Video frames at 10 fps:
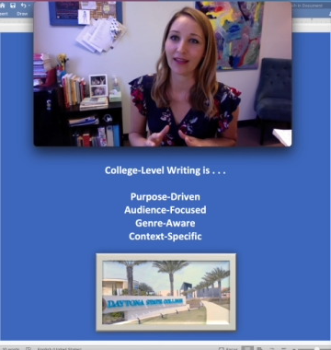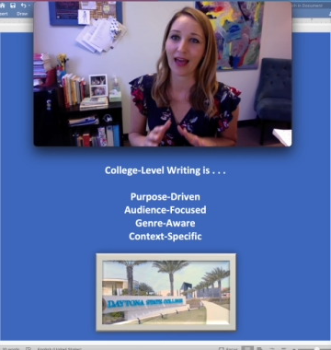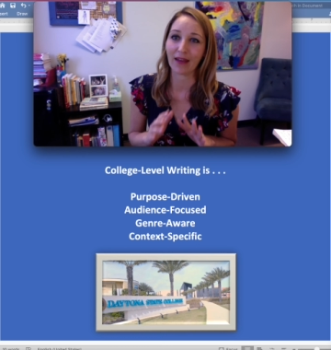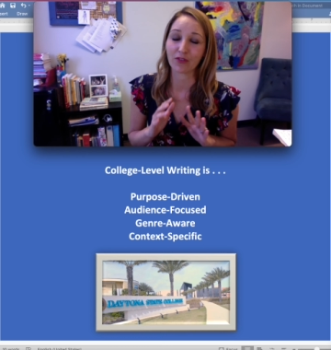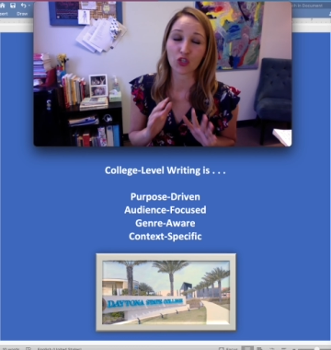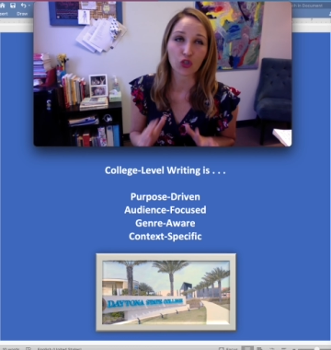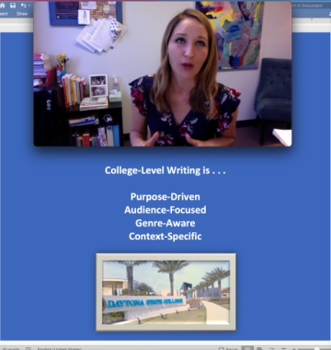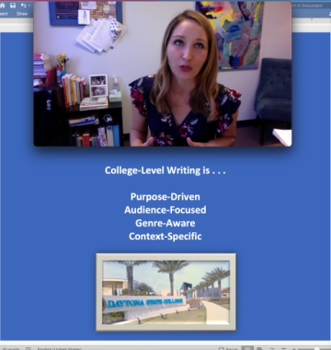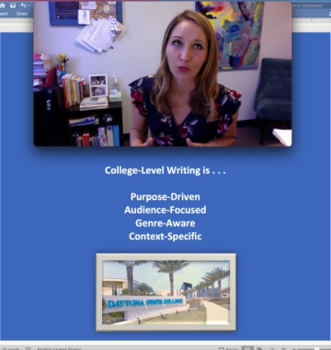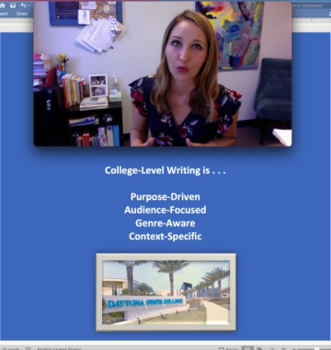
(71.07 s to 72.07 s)
kind of
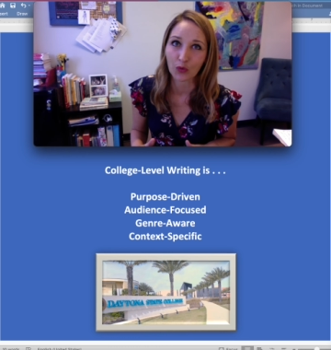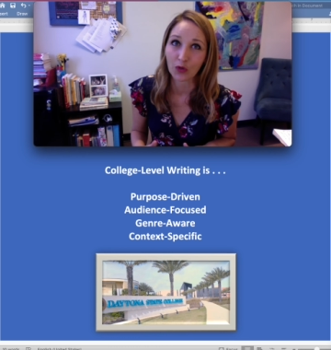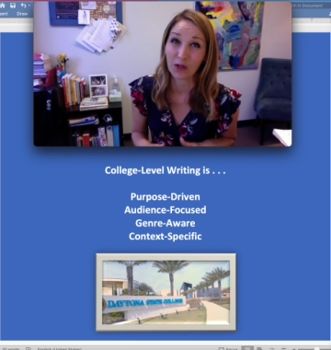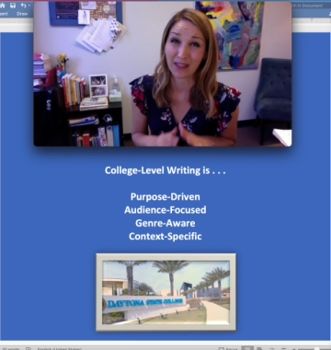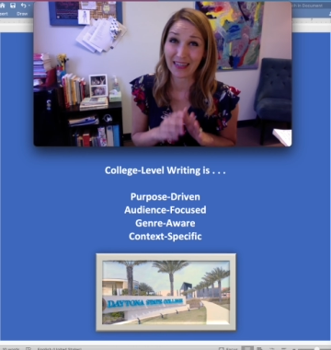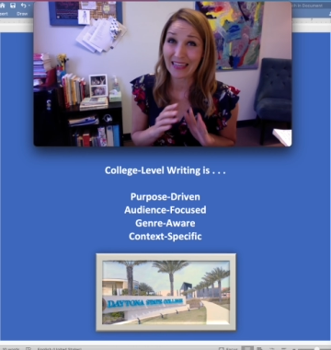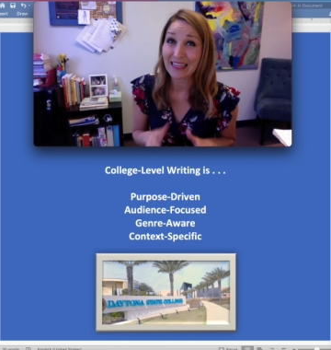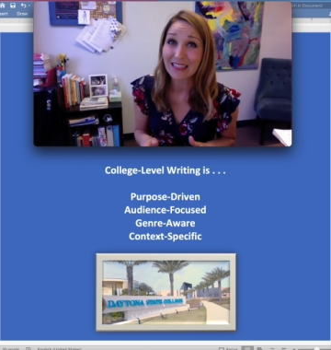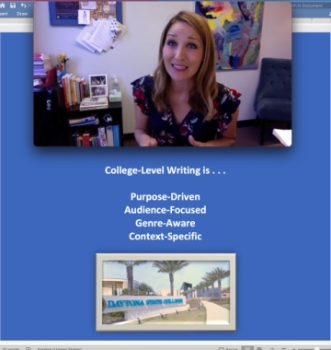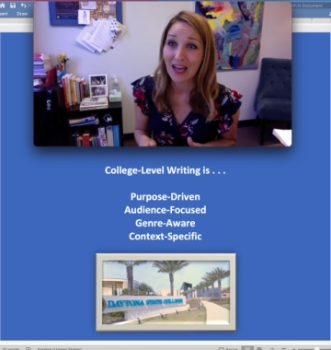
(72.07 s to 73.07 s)
strict rules and
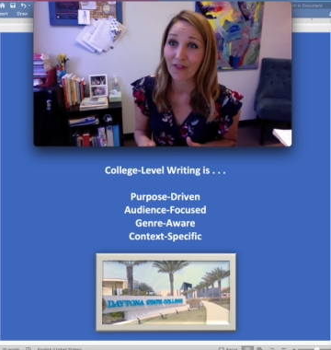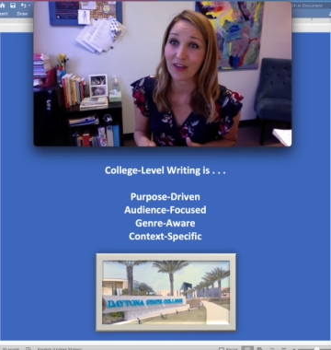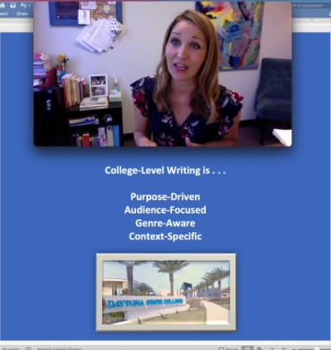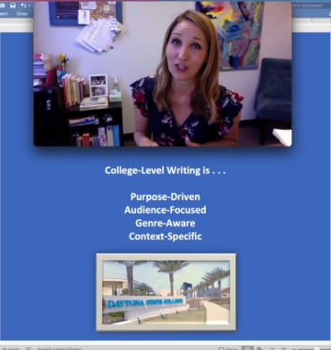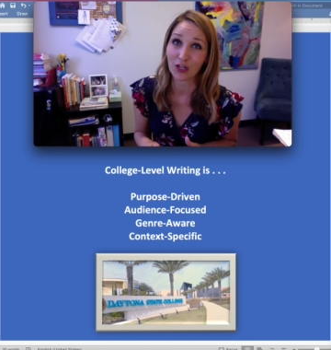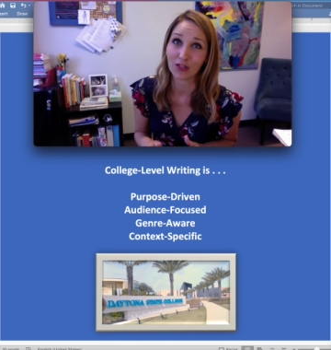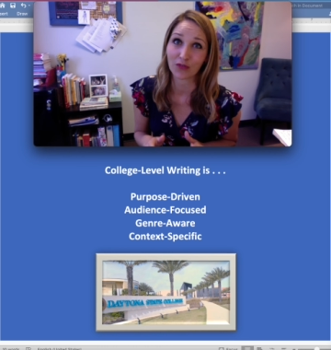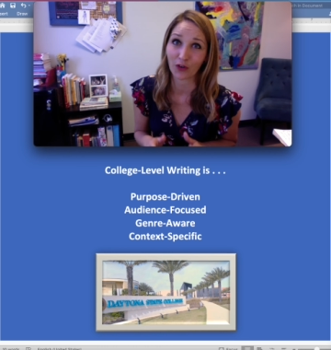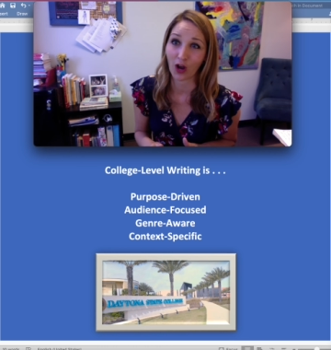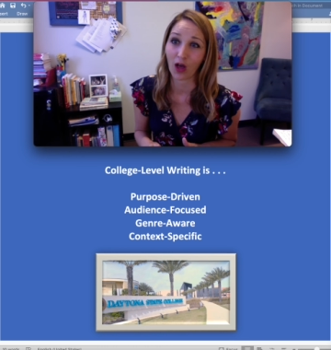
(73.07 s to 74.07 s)
easy definitions
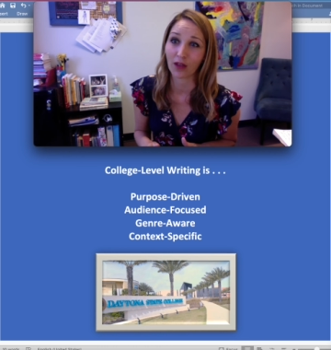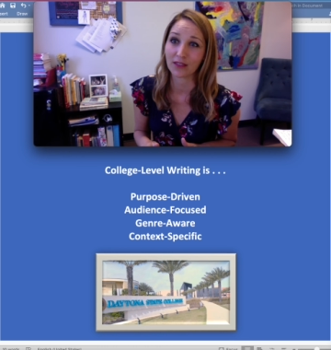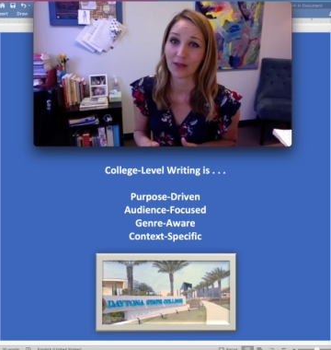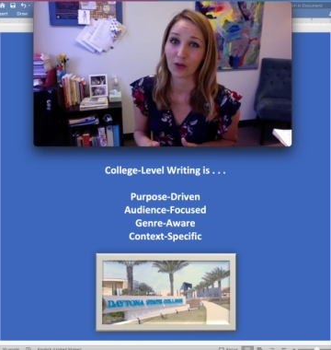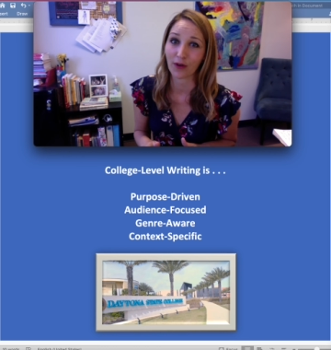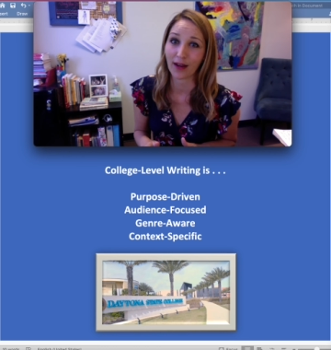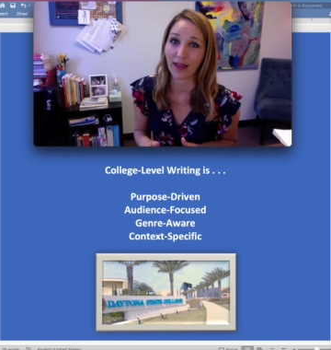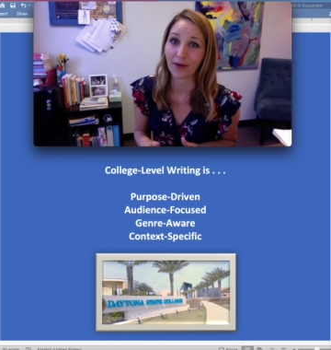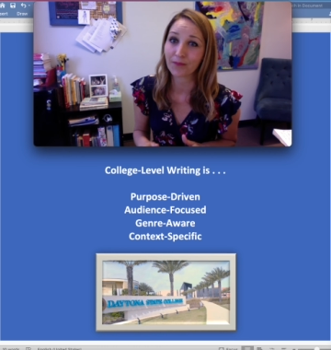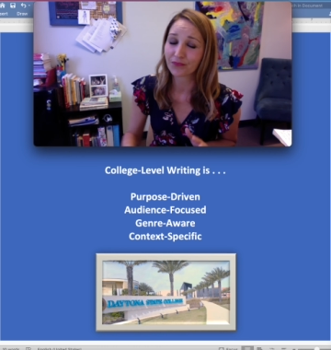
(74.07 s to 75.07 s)
for college level
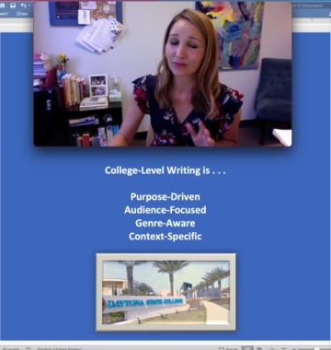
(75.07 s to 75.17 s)
writing